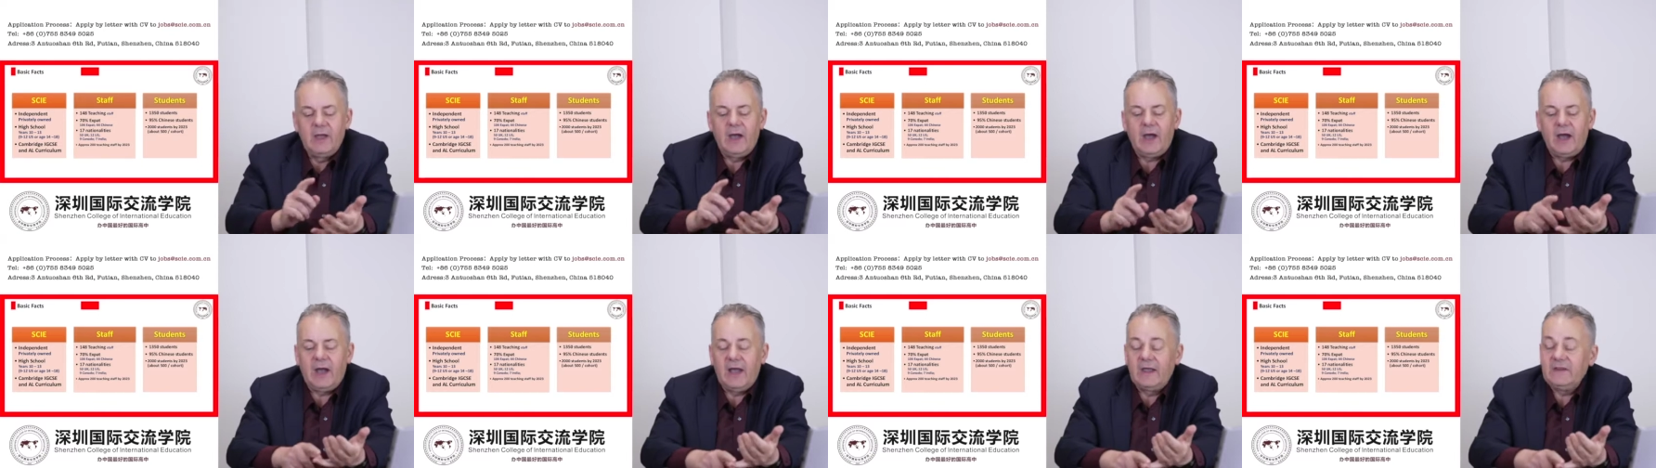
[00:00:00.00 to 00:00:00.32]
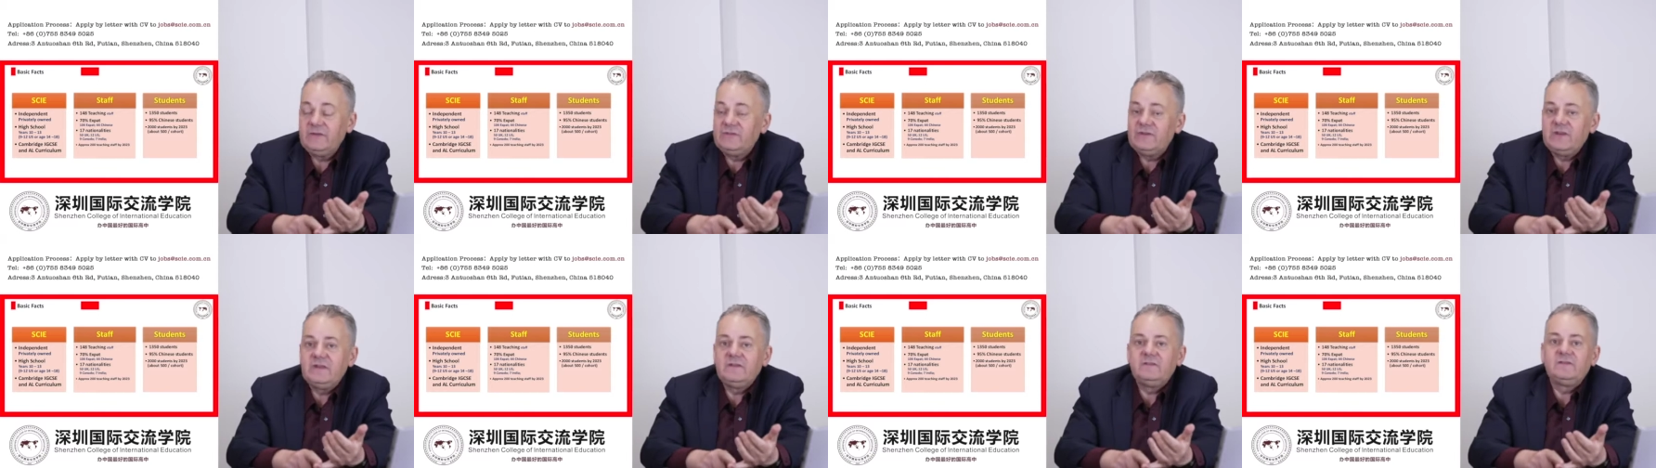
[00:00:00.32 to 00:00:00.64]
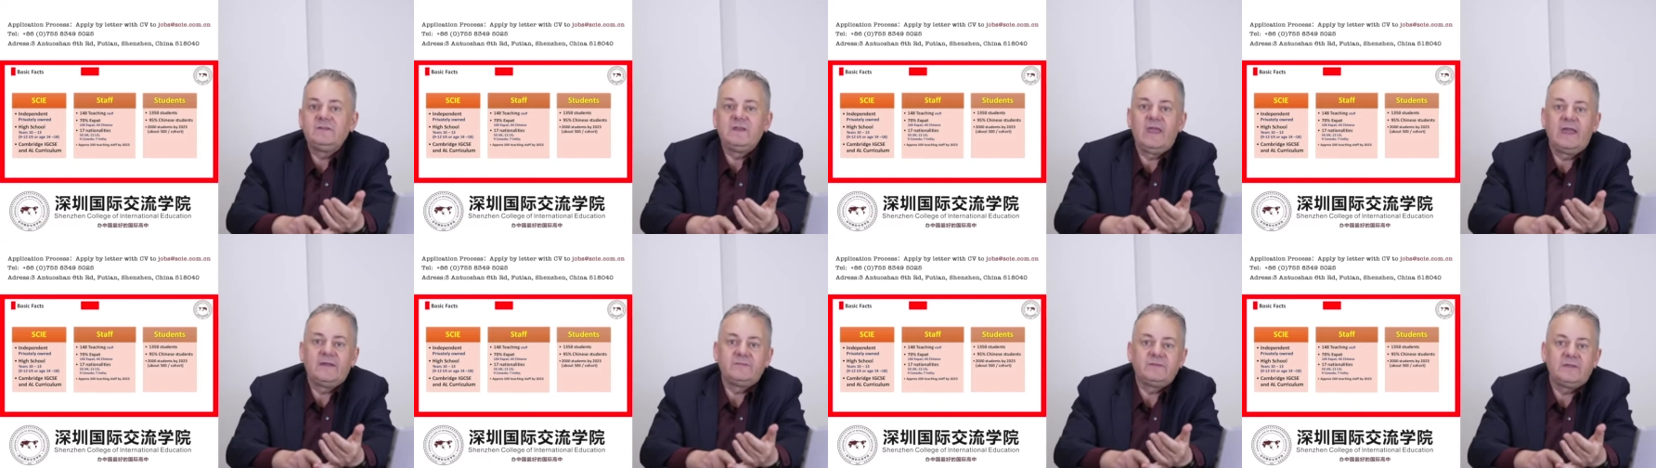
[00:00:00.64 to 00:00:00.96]

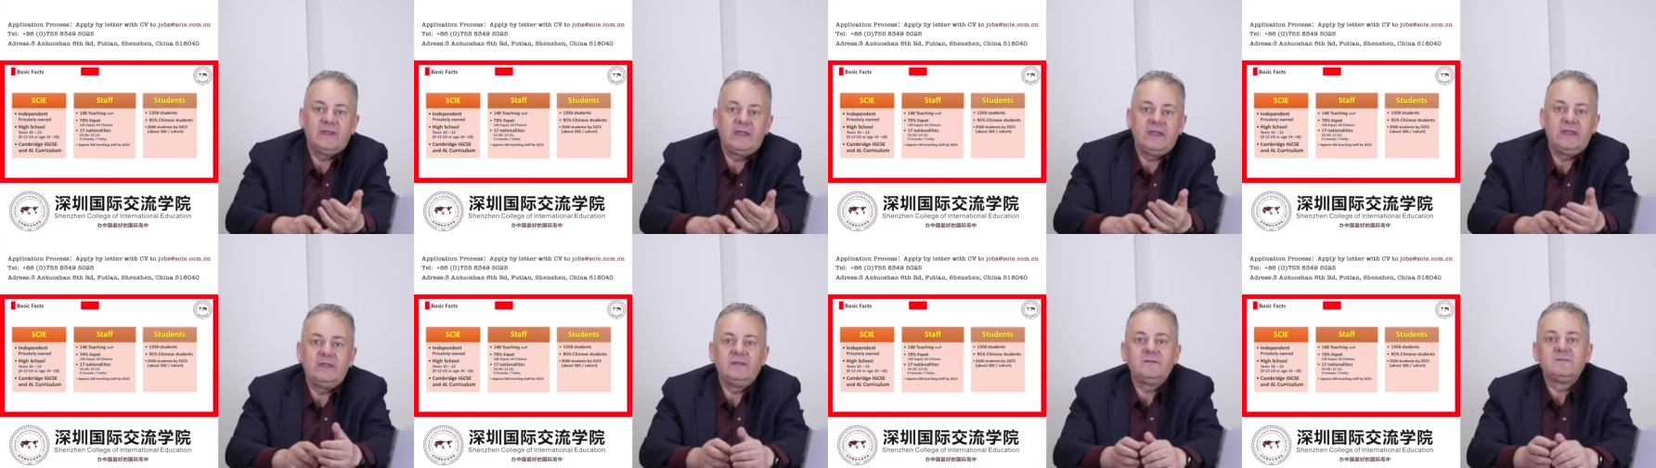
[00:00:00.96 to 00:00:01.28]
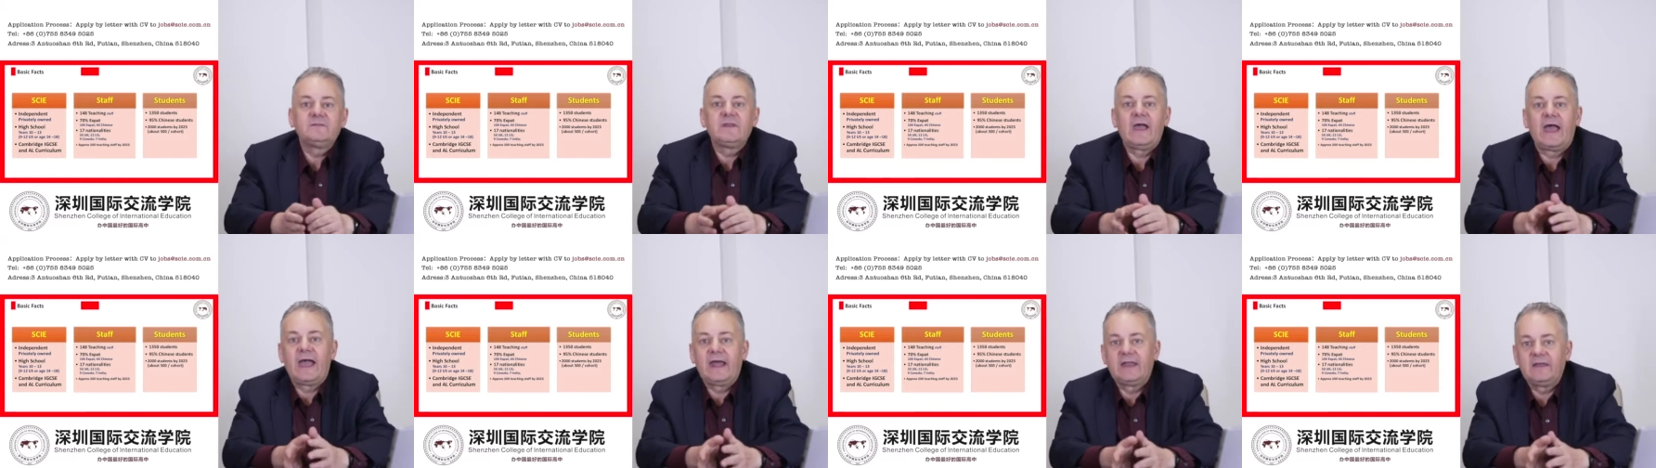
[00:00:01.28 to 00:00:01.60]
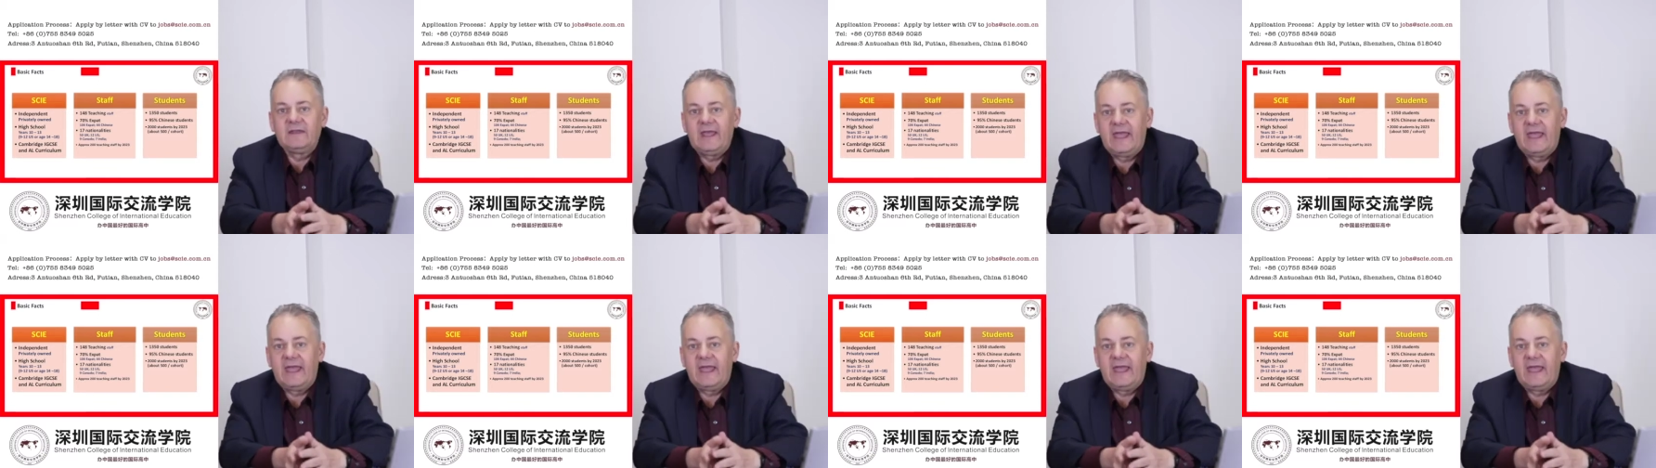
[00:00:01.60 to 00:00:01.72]
IGCSEs and